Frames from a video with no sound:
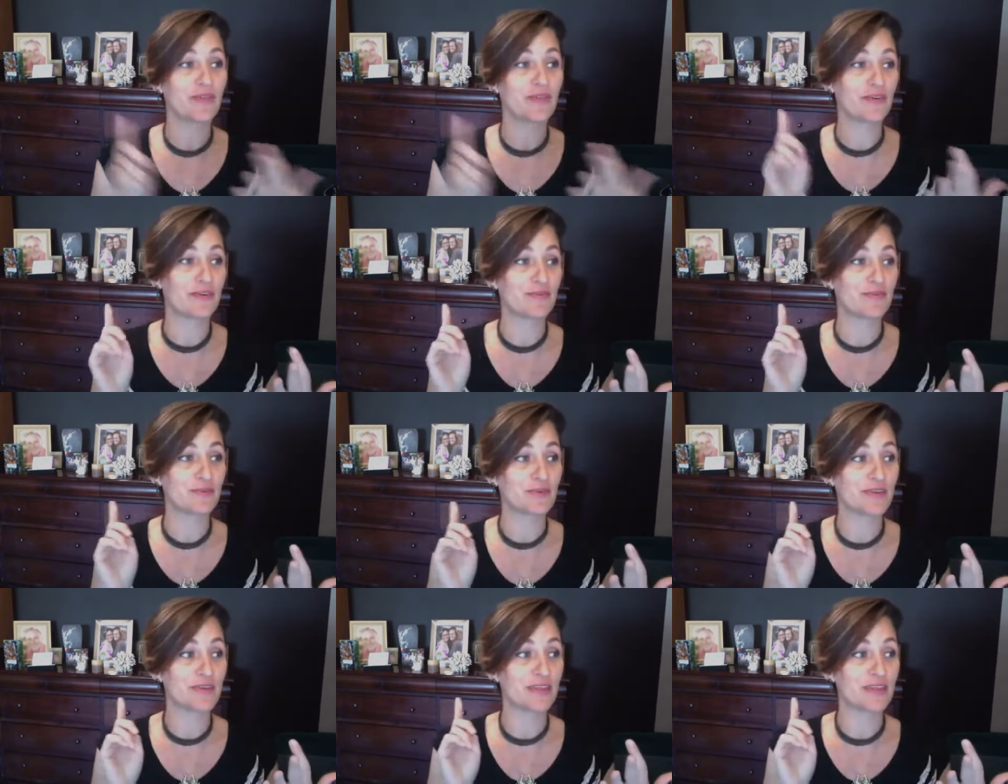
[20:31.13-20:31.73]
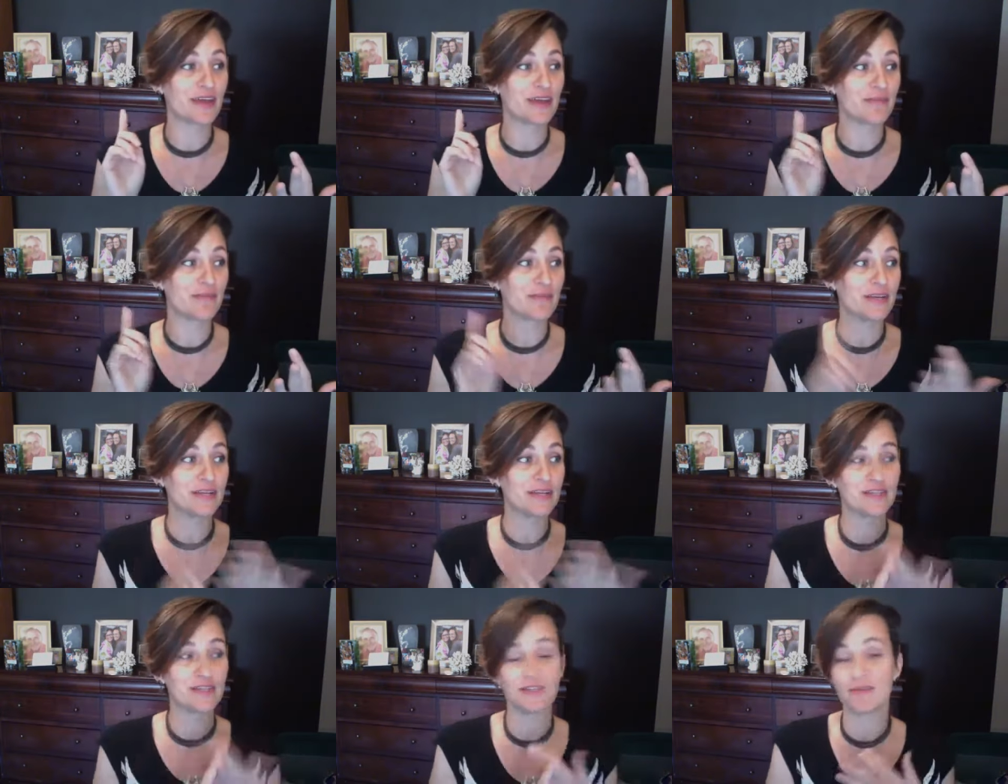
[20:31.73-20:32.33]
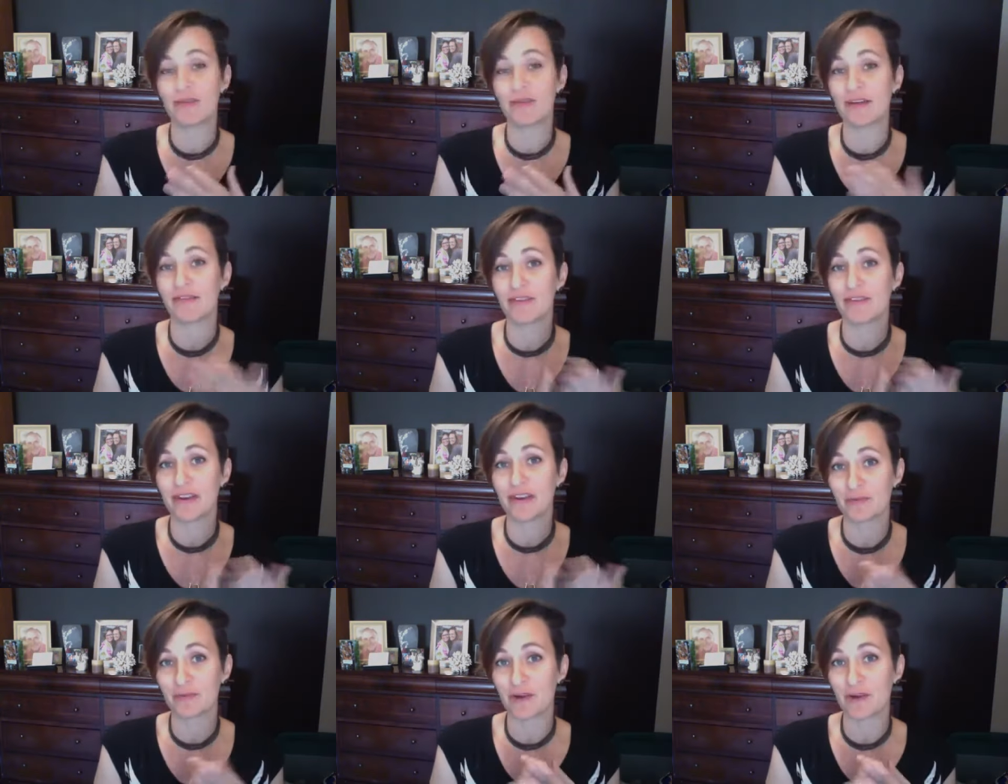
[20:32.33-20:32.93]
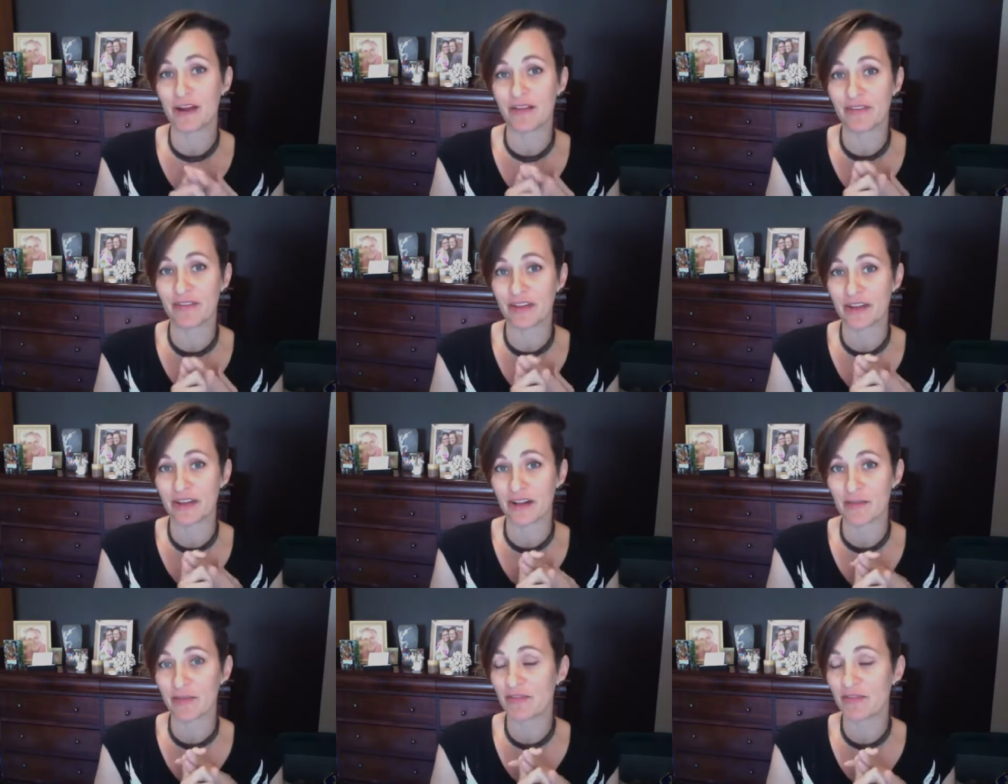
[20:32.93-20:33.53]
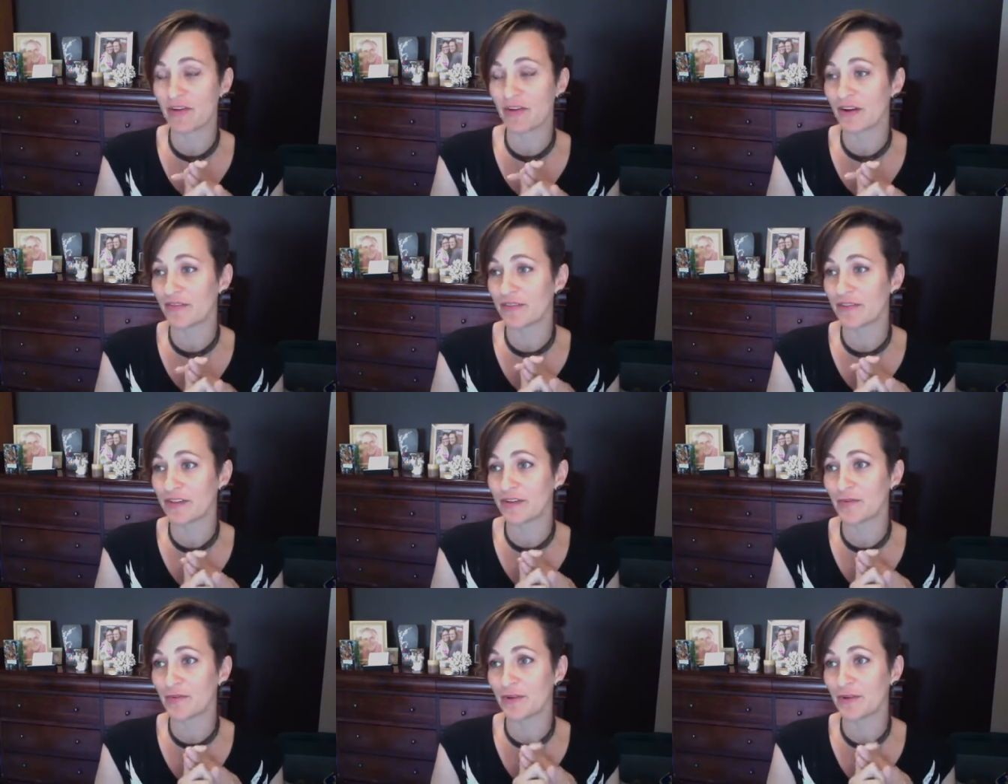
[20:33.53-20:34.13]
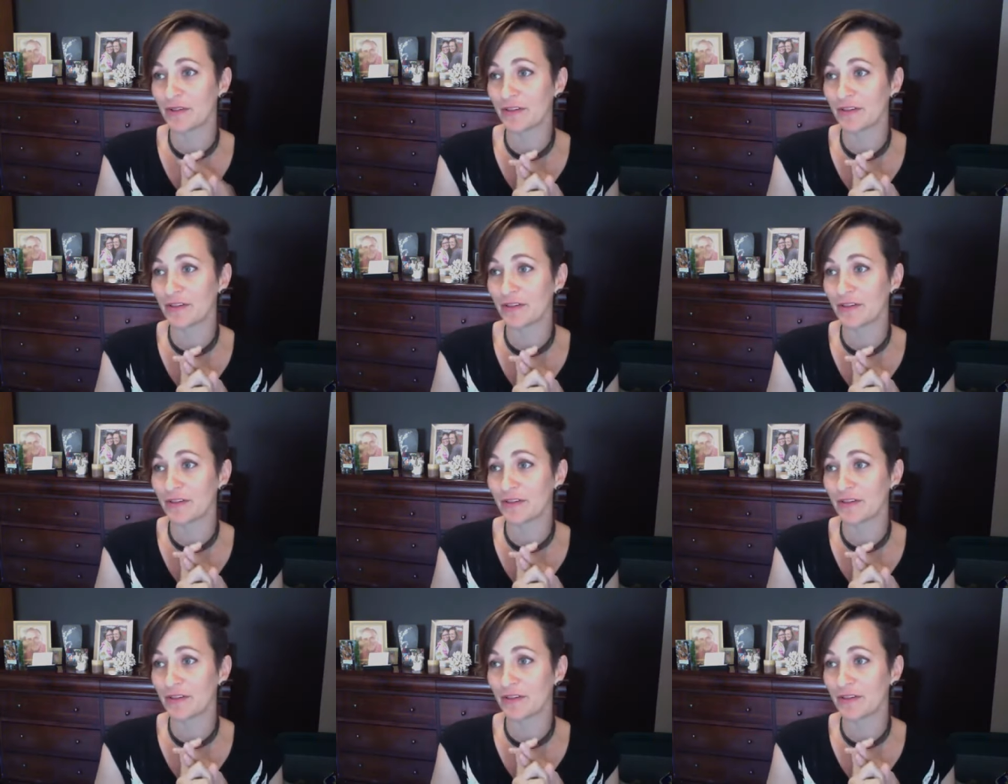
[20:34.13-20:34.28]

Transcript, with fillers: I'm doing that because you're my friend and we're having a cup of coffee, well,